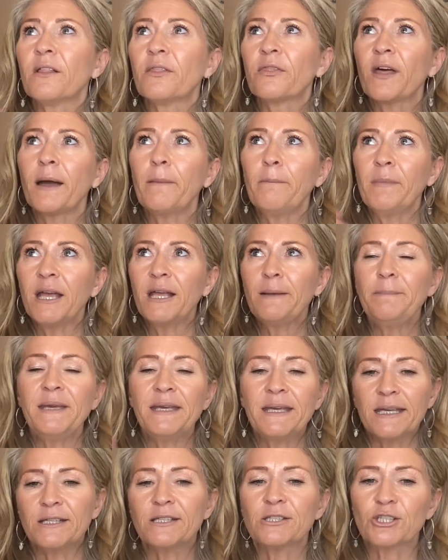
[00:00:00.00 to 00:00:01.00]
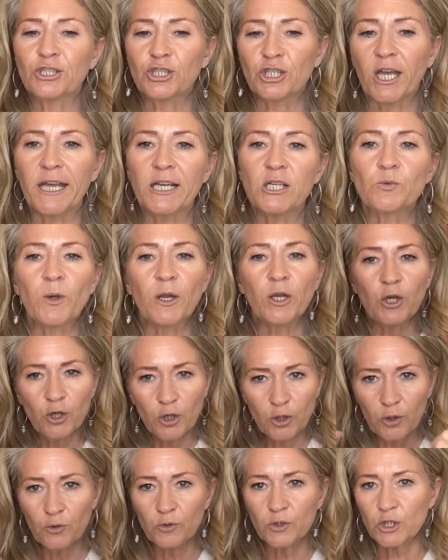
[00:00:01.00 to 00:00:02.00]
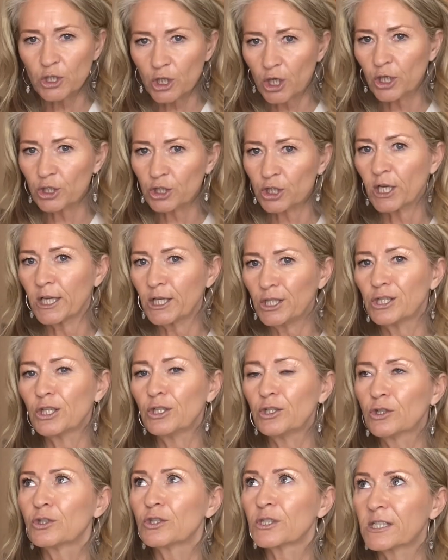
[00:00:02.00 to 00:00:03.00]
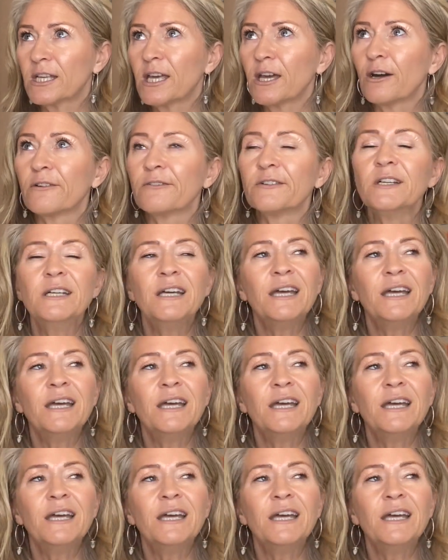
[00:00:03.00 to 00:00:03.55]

that may begin to change when you start changing yourself.